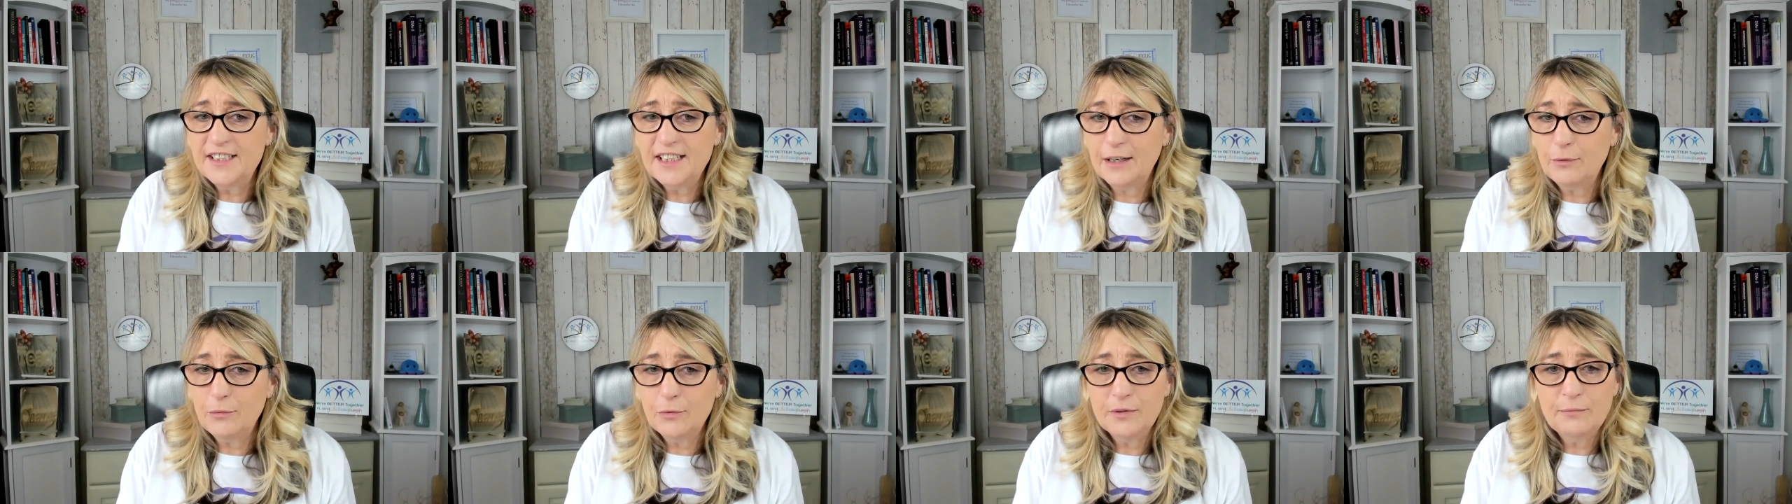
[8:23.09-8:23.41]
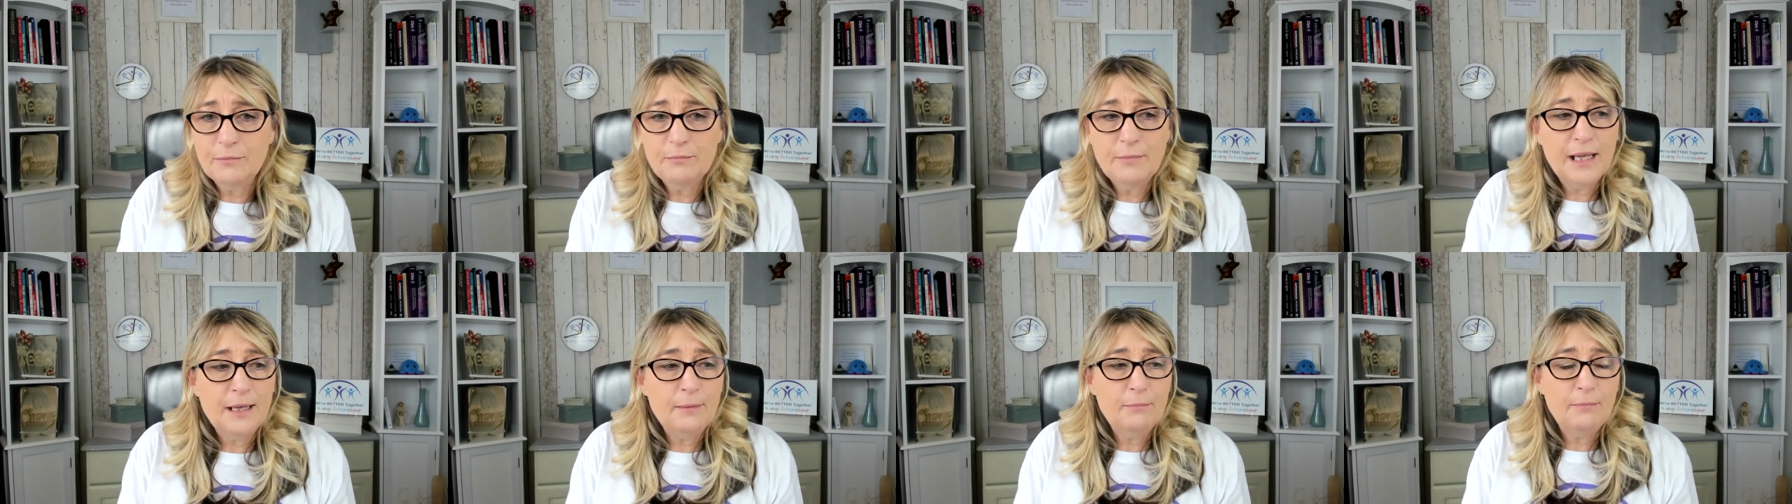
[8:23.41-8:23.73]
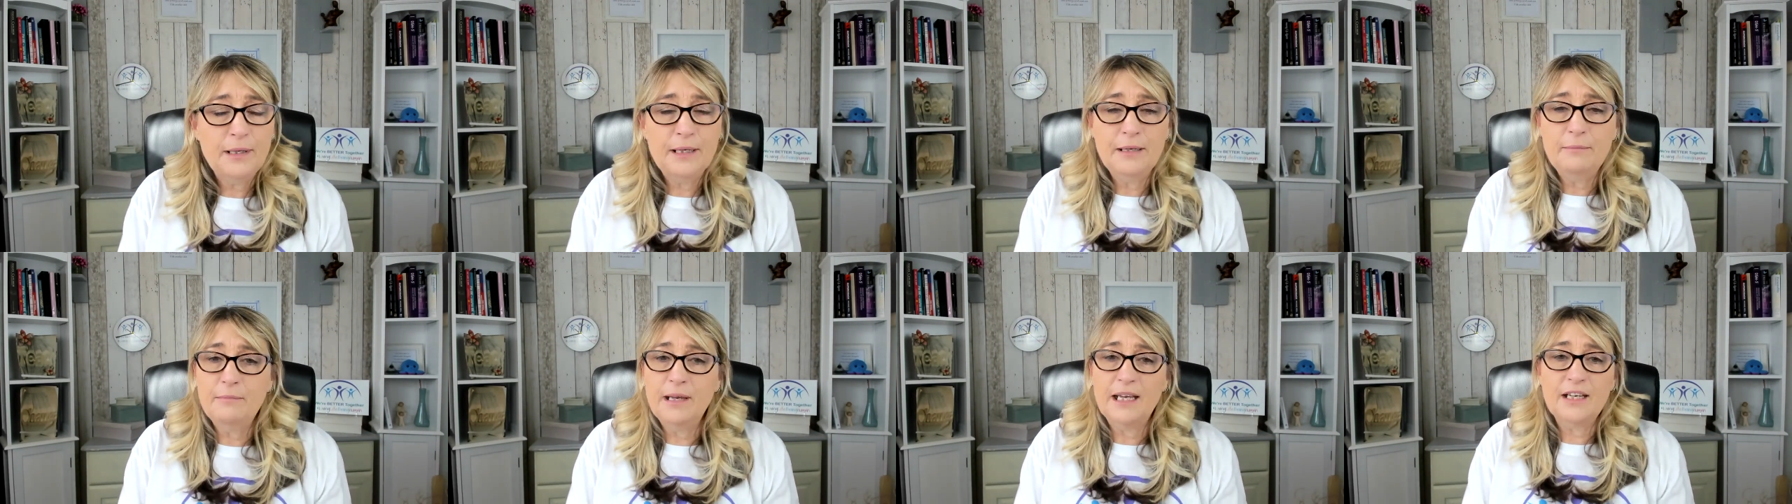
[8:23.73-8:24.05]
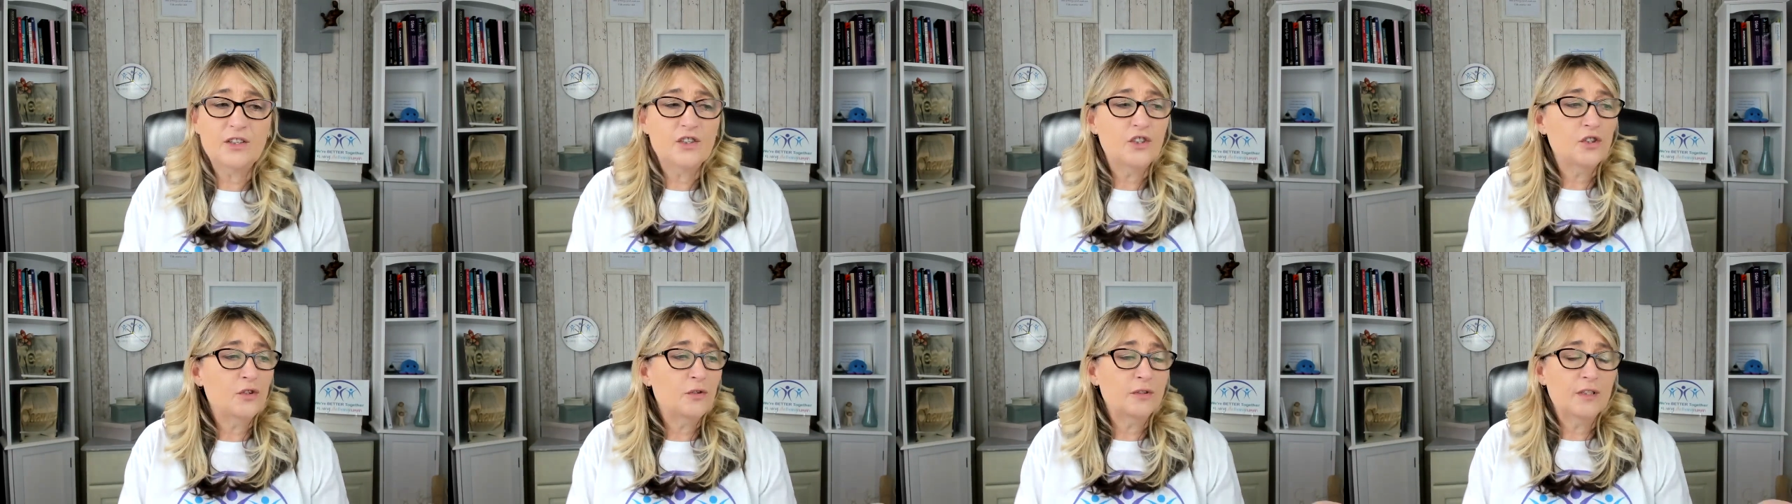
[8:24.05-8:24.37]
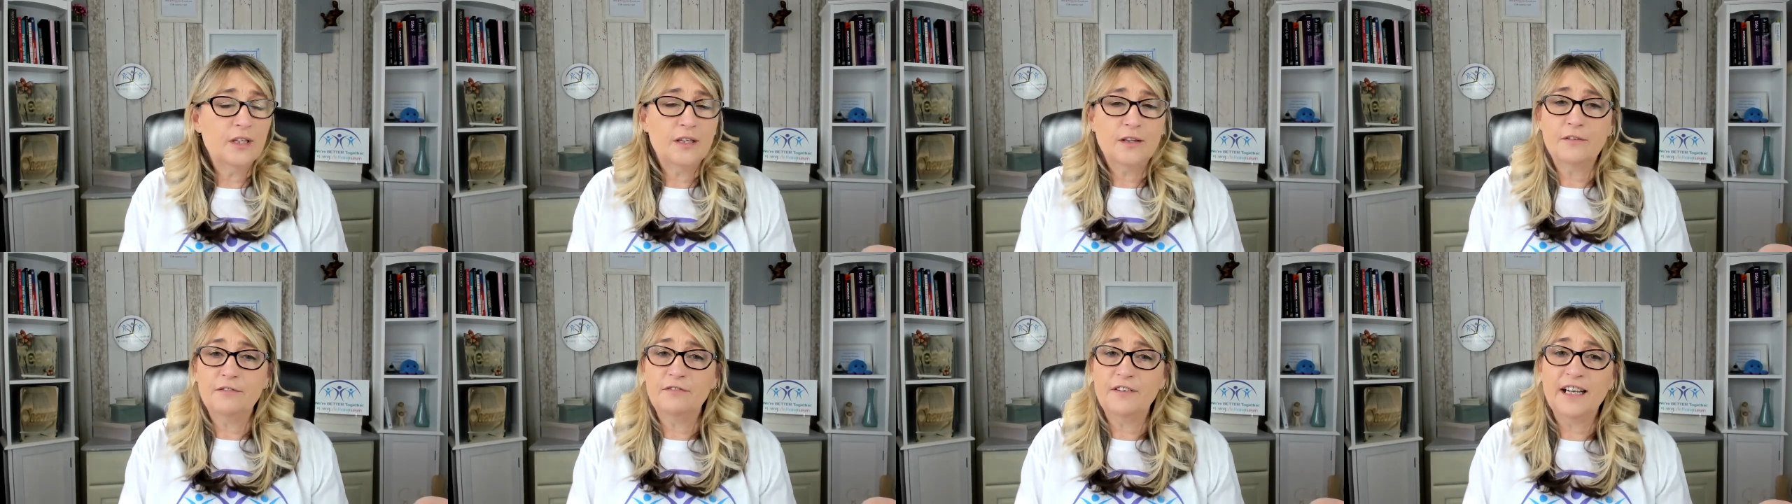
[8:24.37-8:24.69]
I would maybe make sure
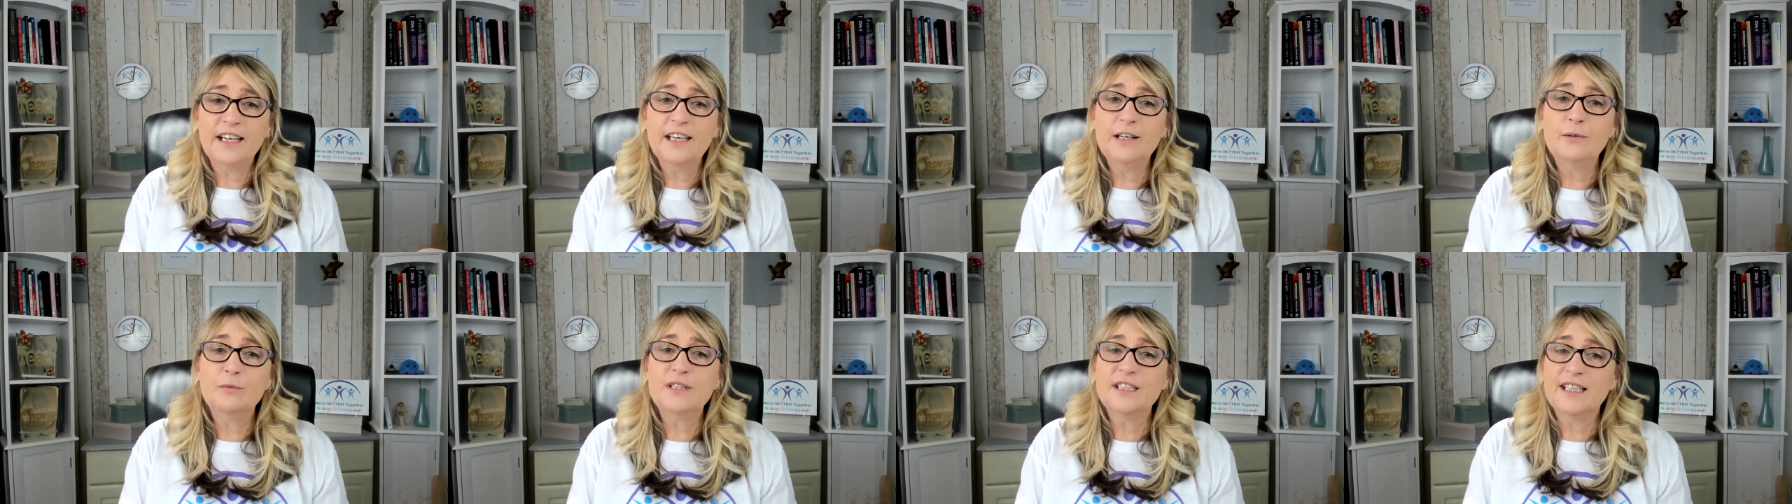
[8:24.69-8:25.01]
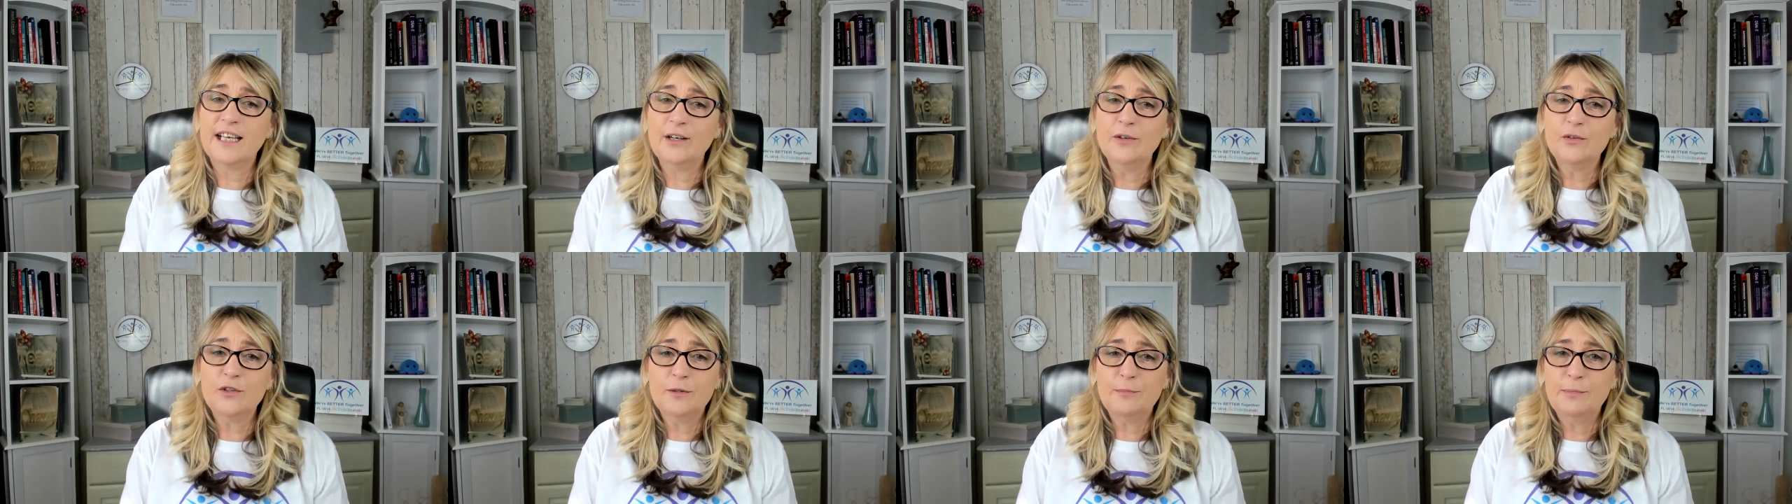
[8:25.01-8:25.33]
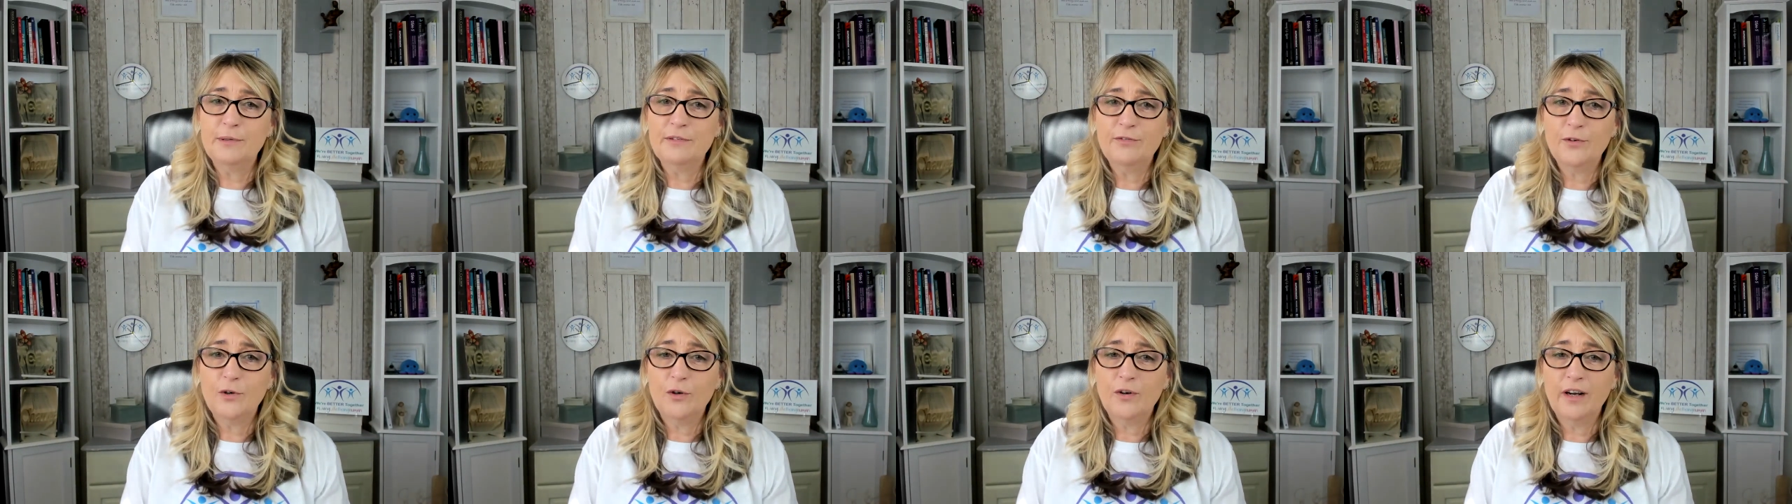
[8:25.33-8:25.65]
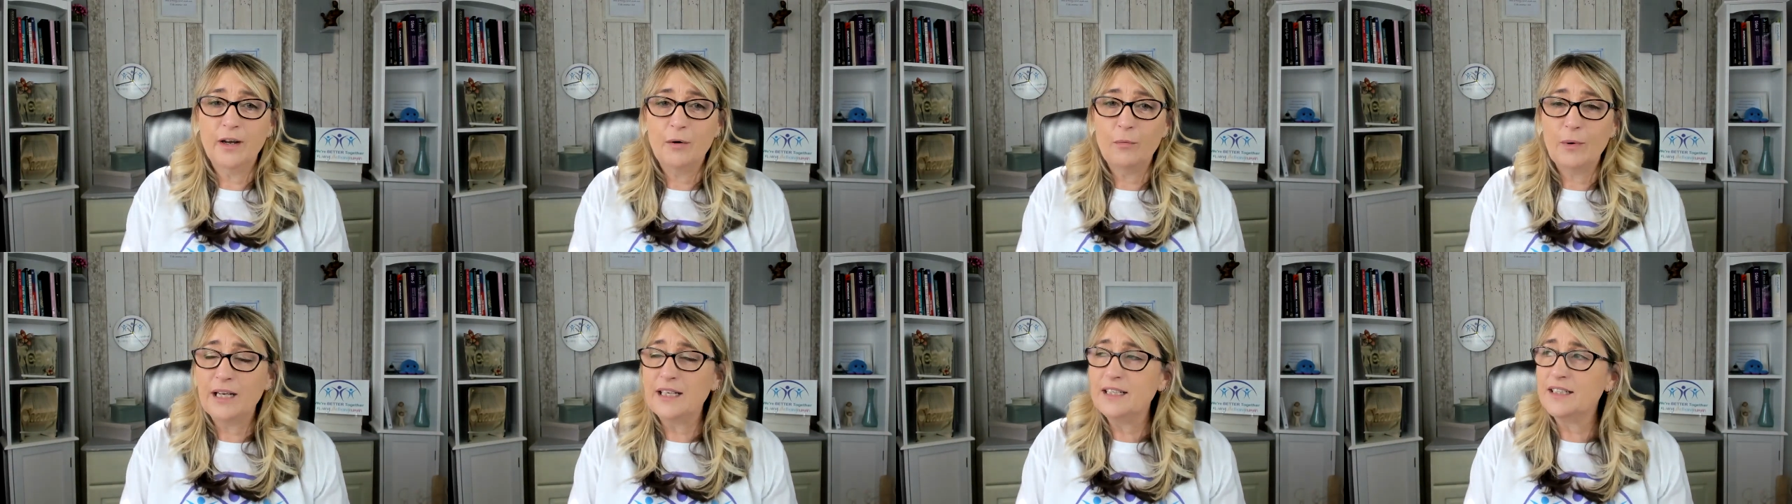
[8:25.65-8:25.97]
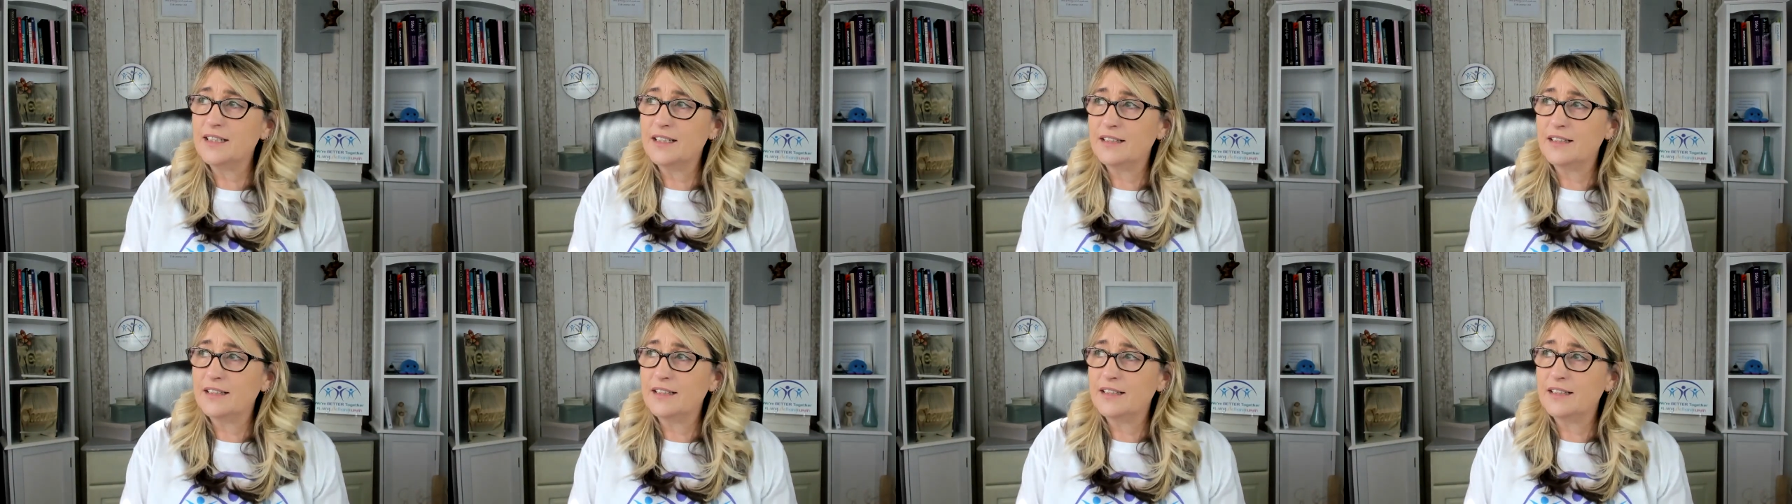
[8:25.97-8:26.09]
that the fire was out before I went,